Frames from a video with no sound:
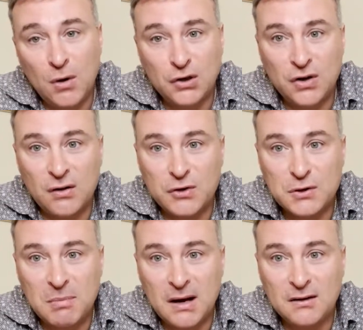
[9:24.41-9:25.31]
I'll try to
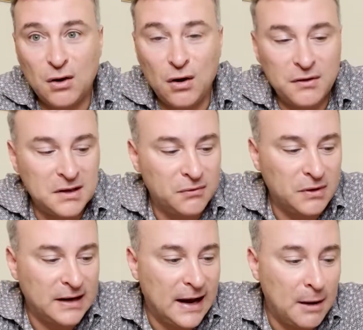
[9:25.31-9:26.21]
respond to all the
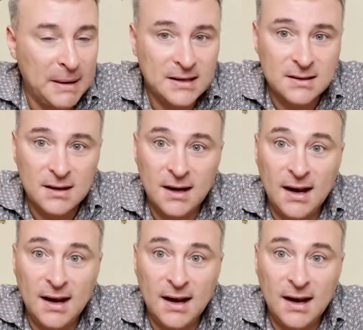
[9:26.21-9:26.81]
different comments.